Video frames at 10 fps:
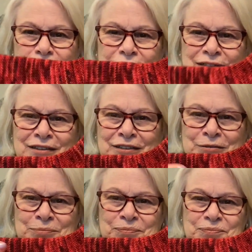
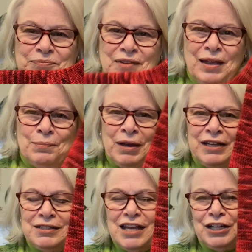My
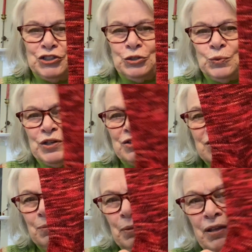intention was
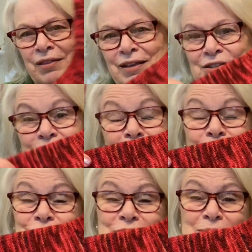these to be
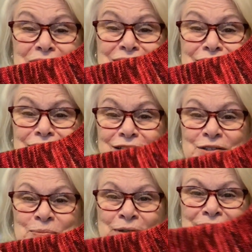Christmas
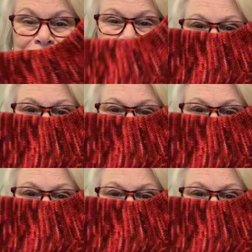socks, but